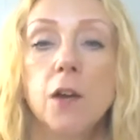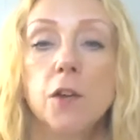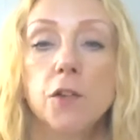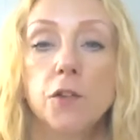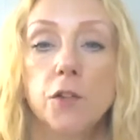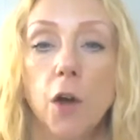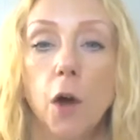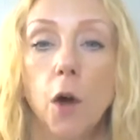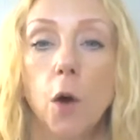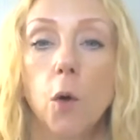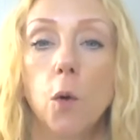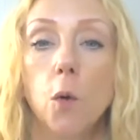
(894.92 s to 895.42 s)

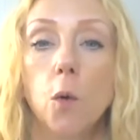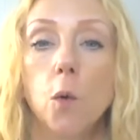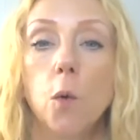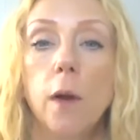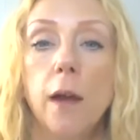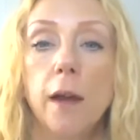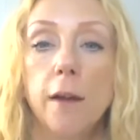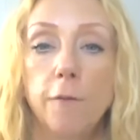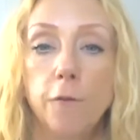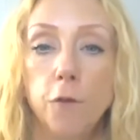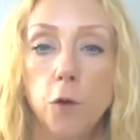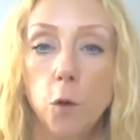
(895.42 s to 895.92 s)
So
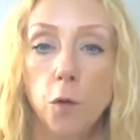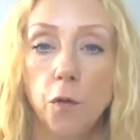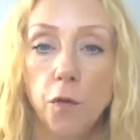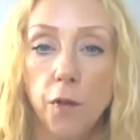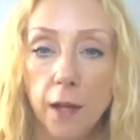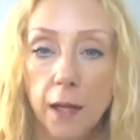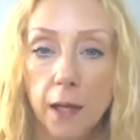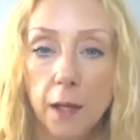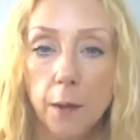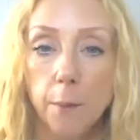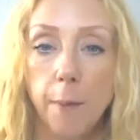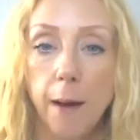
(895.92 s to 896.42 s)
if you
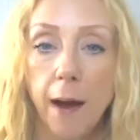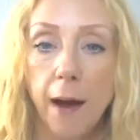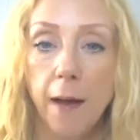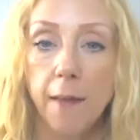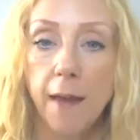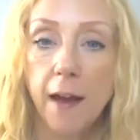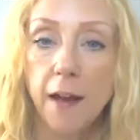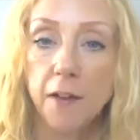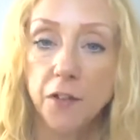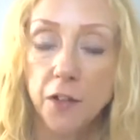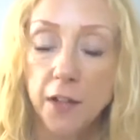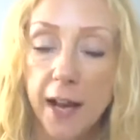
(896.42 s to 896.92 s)
think about
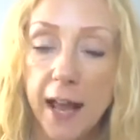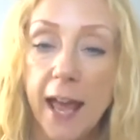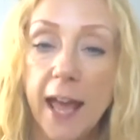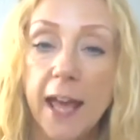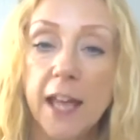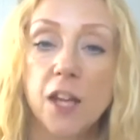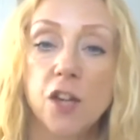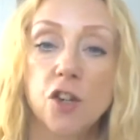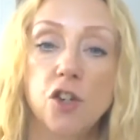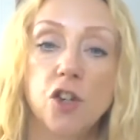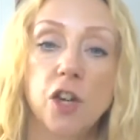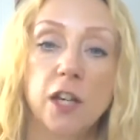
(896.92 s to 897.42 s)
that as an
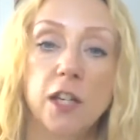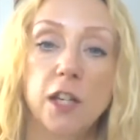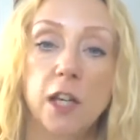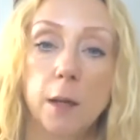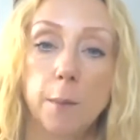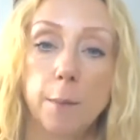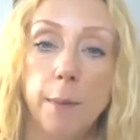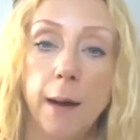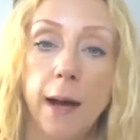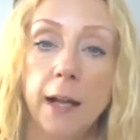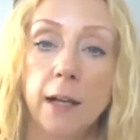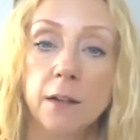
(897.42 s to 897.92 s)

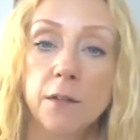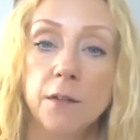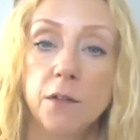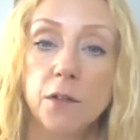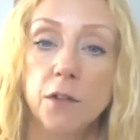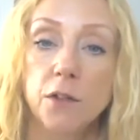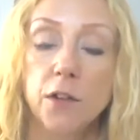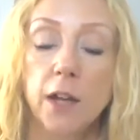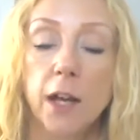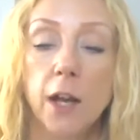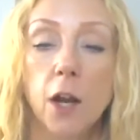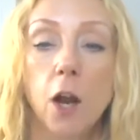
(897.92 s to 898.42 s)
energetic
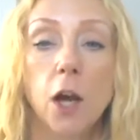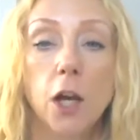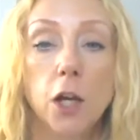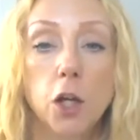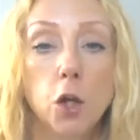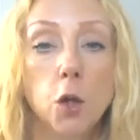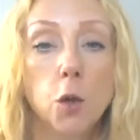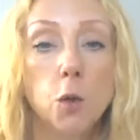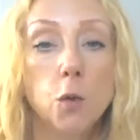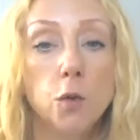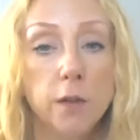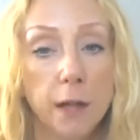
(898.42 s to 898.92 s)
balance, and I
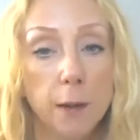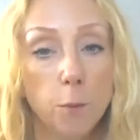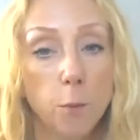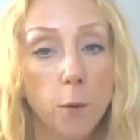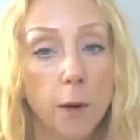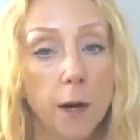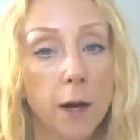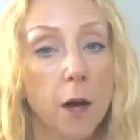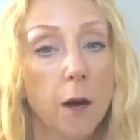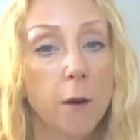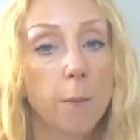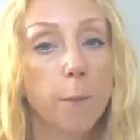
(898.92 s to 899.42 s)
use him
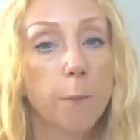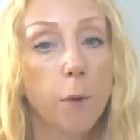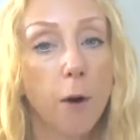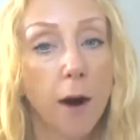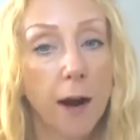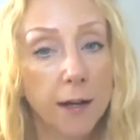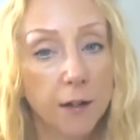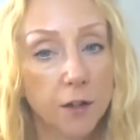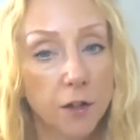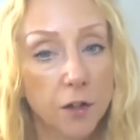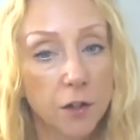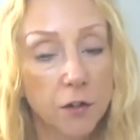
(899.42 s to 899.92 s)
when I
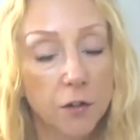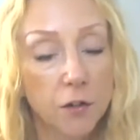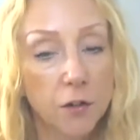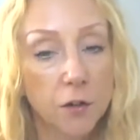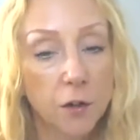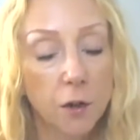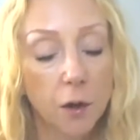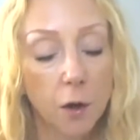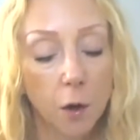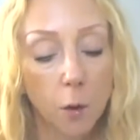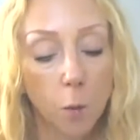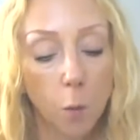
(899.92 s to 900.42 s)
practice
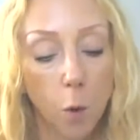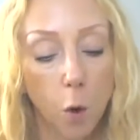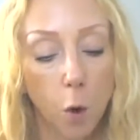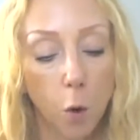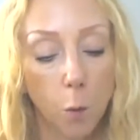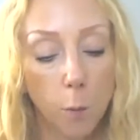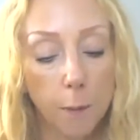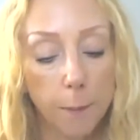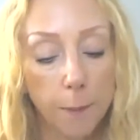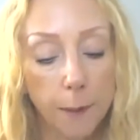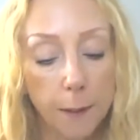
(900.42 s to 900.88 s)
work with